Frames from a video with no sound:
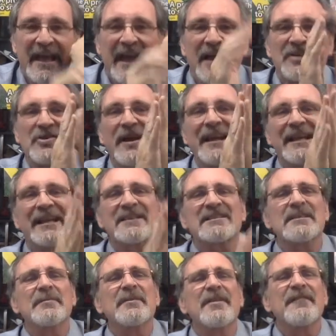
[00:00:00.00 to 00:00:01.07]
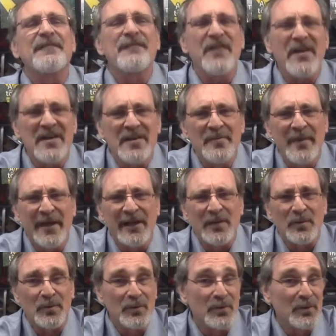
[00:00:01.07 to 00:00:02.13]
And try to get some of the fundamental
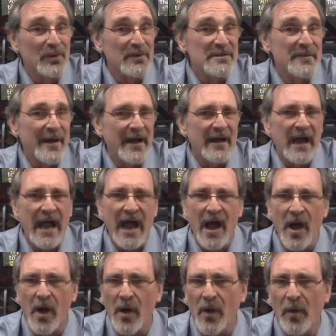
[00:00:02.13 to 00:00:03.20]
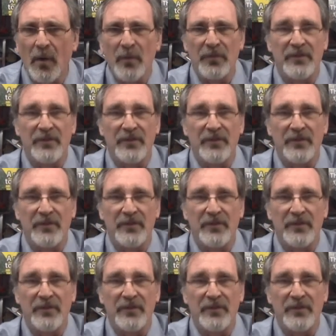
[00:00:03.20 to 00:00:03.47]
rules about how